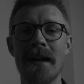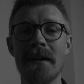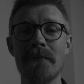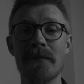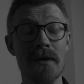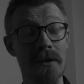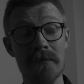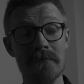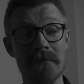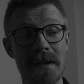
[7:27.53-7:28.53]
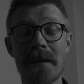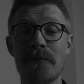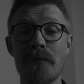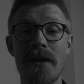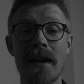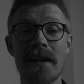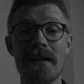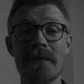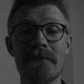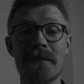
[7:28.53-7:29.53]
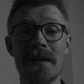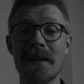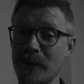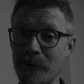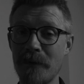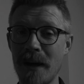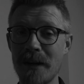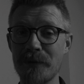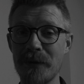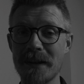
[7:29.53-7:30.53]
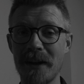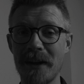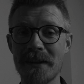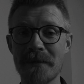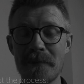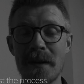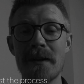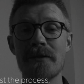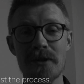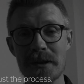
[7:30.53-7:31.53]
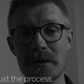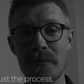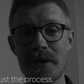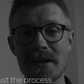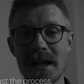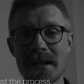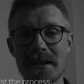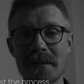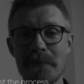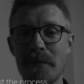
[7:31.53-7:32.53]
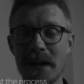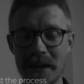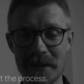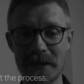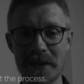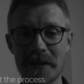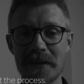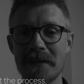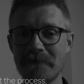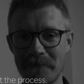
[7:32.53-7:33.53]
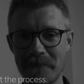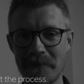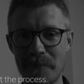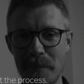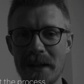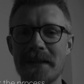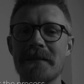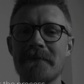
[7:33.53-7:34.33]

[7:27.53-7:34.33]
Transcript: So yeah, with that, as always guys, trust the process, be consistent. Peace.